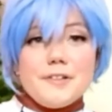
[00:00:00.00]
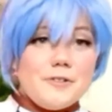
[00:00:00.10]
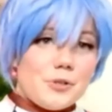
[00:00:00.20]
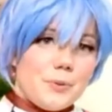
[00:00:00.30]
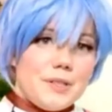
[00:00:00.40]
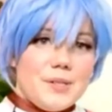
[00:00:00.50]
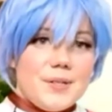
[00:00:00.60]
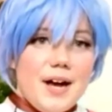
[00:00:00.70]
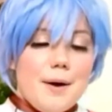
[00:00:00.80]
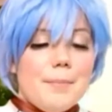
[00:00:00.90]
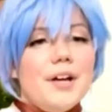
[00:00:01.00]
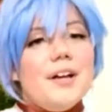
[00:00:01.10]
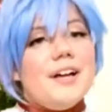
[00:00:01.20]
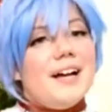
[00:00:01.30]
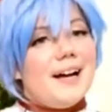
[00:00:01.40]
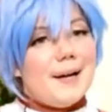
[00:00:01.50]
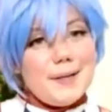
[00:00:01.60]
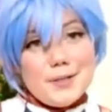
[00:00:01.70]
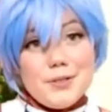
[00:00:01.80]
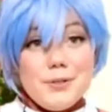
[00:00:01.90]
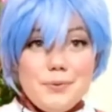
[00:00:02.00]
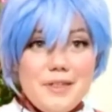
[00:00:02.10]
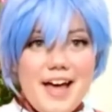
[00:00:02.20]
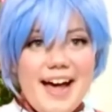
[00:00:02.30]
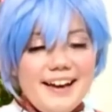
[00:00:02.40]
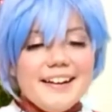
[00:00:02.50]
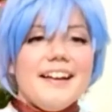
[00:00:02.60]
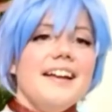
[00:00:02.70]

usual top, I could do that.